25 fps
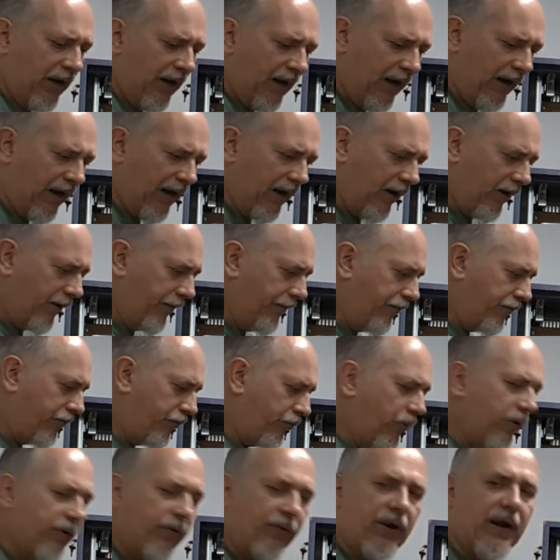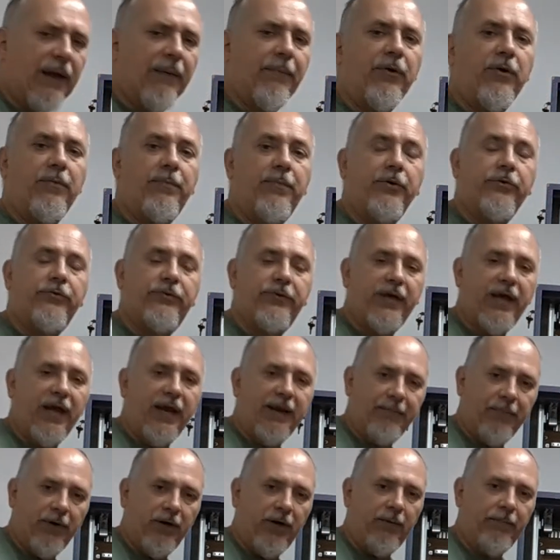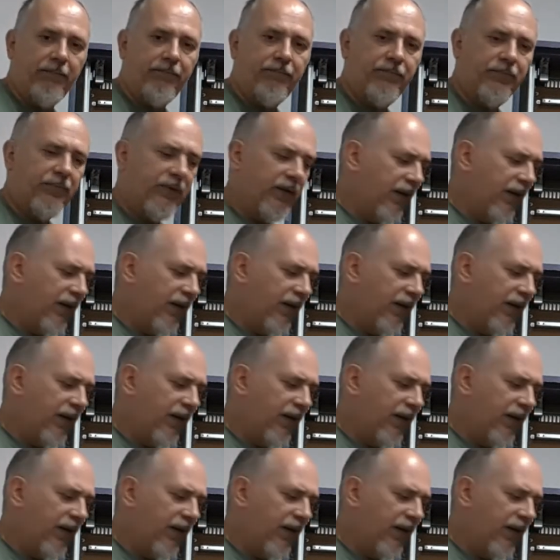we were able to boot the game up.